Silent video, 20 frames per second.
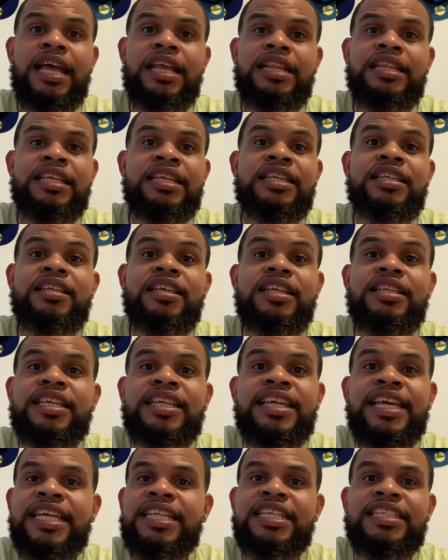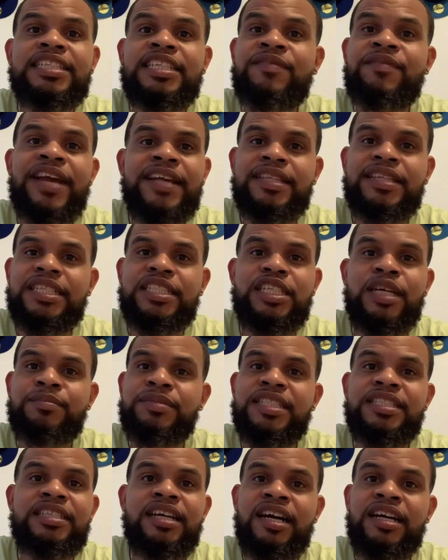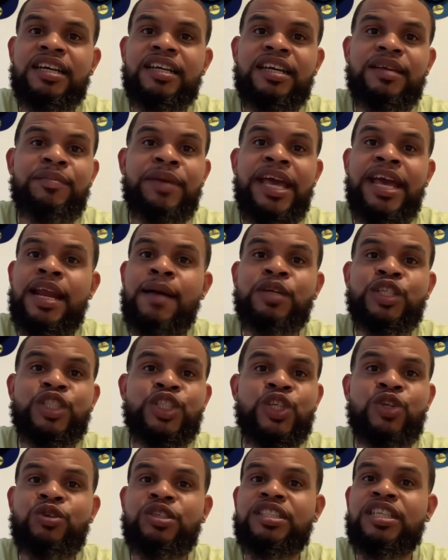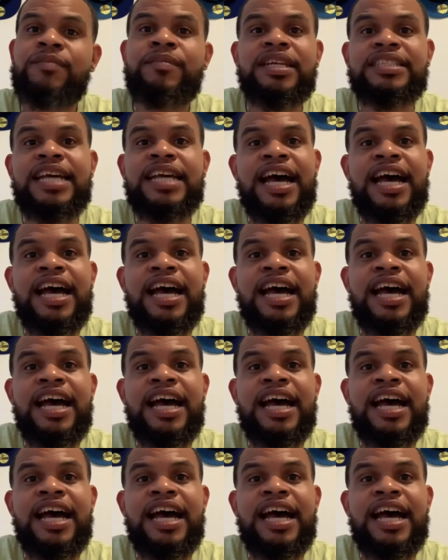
The kid doesn't even have to jump to dunk, man. I'm gonna show you some of his